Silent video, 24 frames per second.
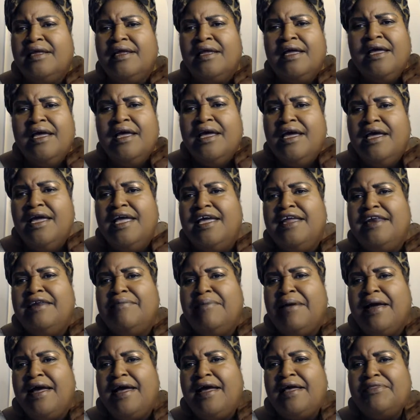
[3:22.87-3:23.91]
in the
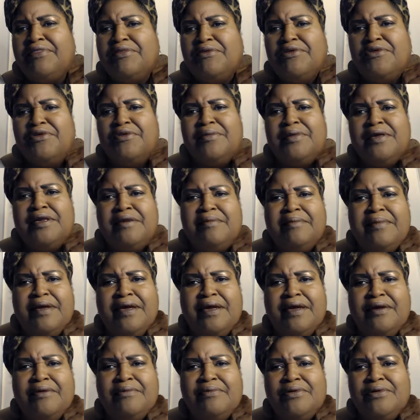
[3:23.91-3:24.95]
bathroom, in the
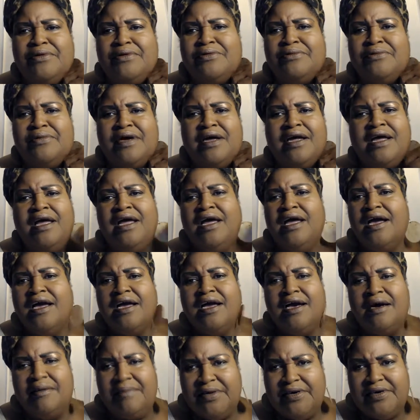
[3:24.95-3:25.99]
bedroom? What? Come
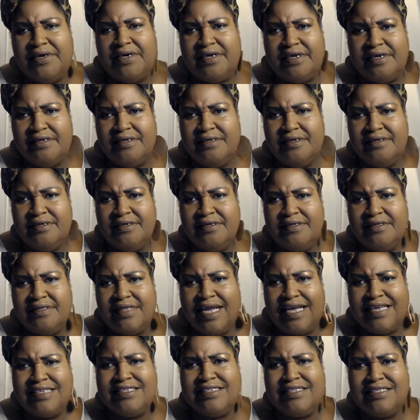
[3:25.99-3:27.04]
on.
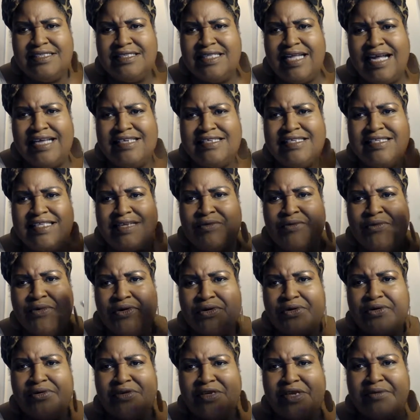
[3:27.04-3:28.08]
That's the
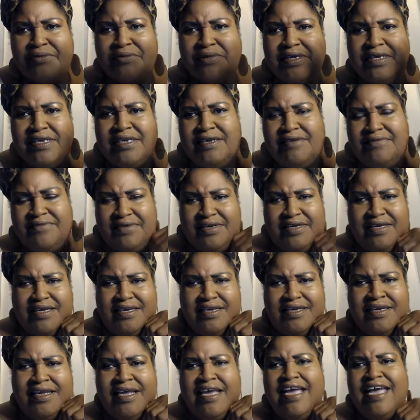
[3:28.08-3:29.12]
world that we living in.
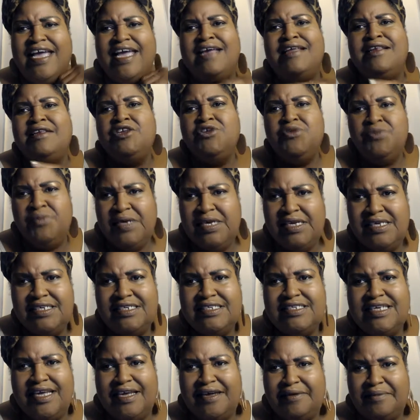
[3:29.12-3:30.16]
And you mean to
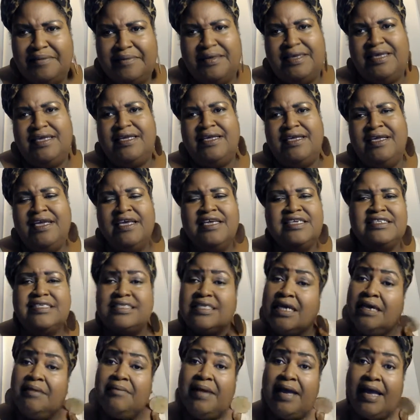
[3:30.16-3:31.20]
tell me
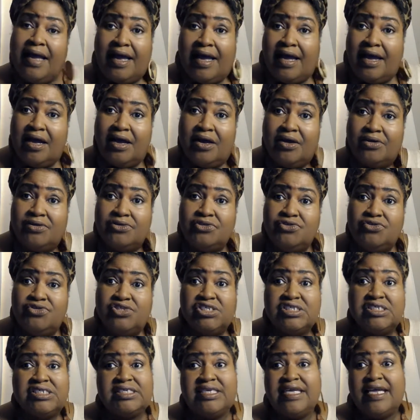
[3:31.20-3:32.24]
somehow you
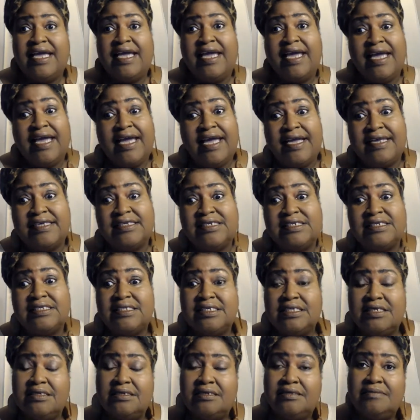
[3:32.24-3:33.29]
just can't
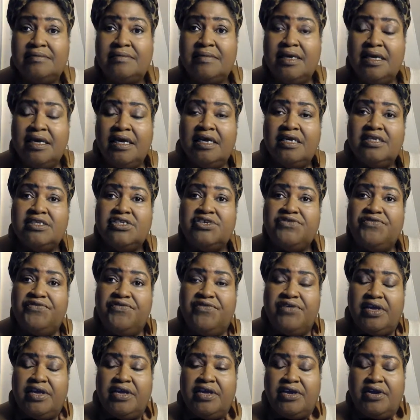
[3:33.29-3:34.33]
seem to
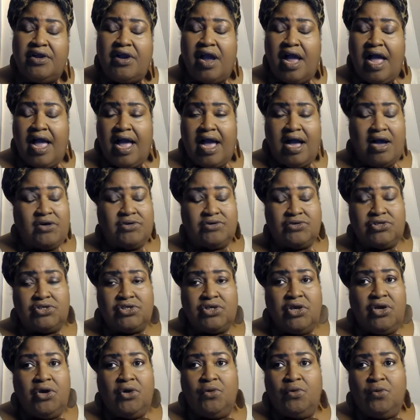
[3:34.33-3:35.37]
figure out
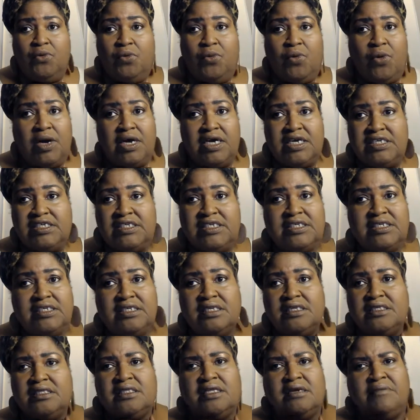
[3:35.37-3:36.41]
what
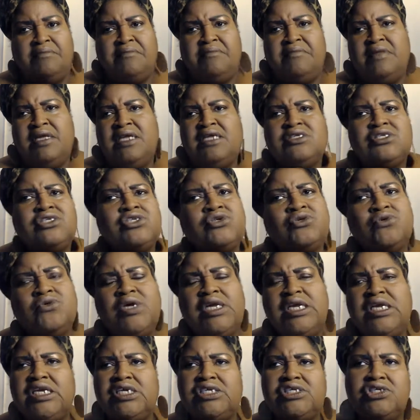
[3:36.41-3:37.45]
the mental
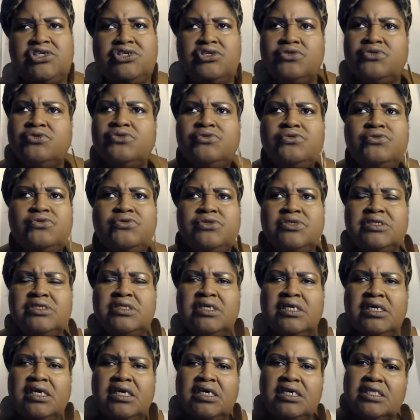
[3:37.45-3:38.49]
issues
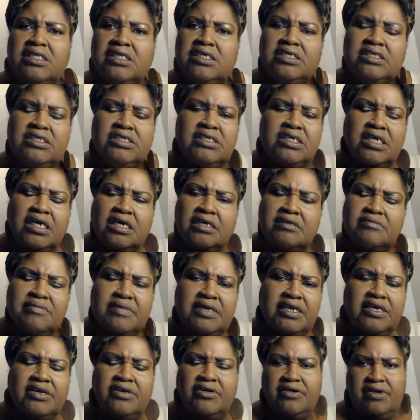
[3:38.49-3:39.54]
these young men
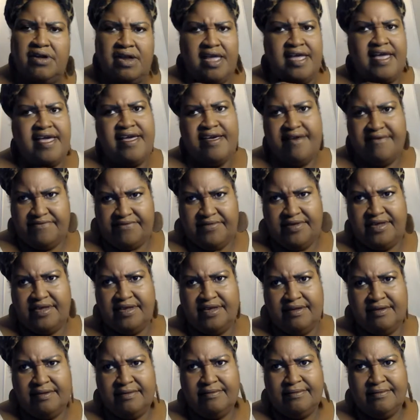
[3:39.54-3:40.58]
are having?
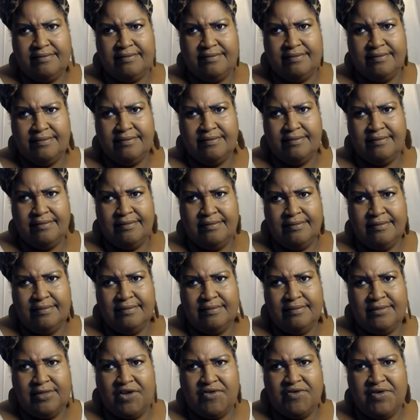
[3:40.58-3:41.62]

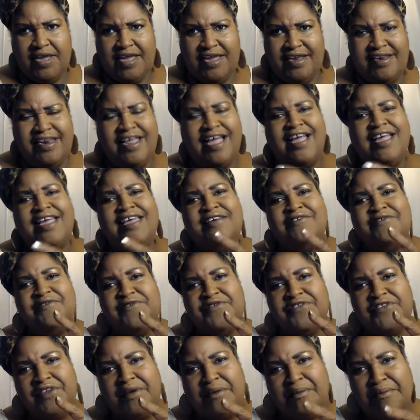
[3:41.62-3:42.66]
Okay, now if
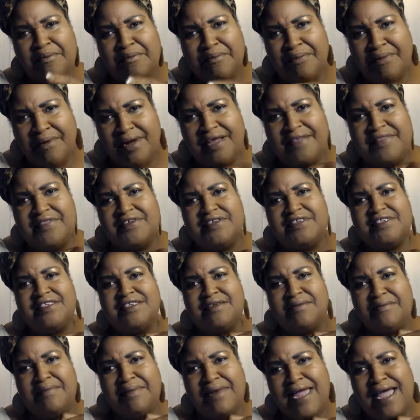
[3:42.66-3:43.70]
some brothers, some
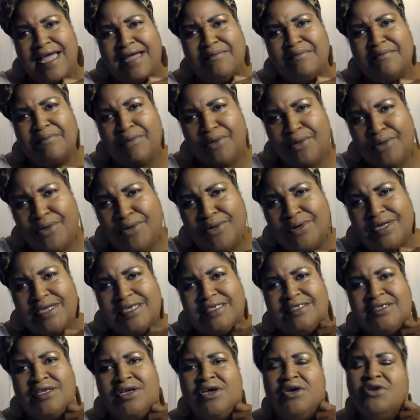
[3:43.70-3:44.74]
black boys
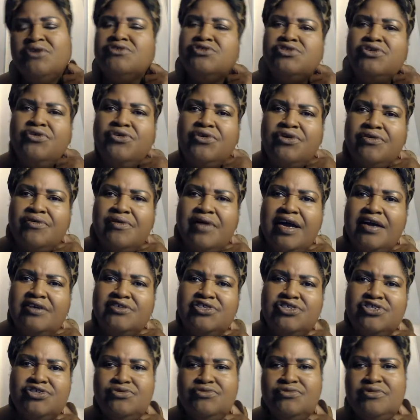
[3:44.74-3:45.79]
was going around
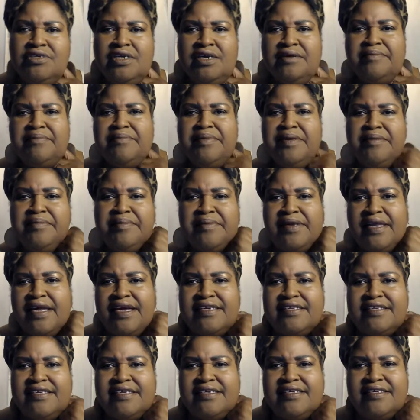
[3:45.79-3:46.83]
shooting up people like
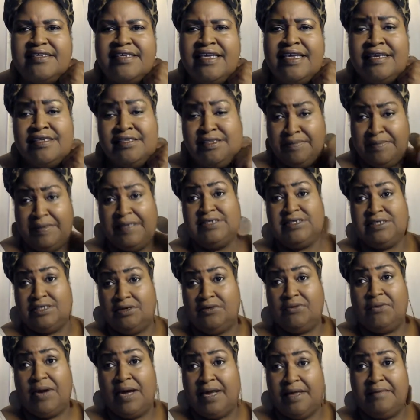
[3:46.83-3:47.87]
this, and especially
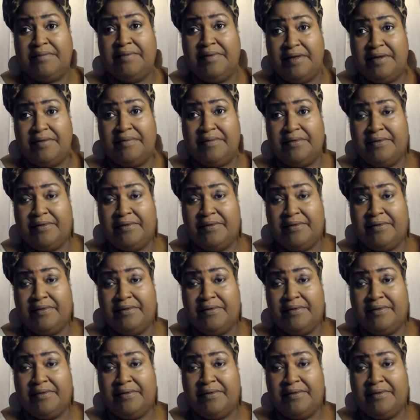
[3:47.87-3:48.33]
white people,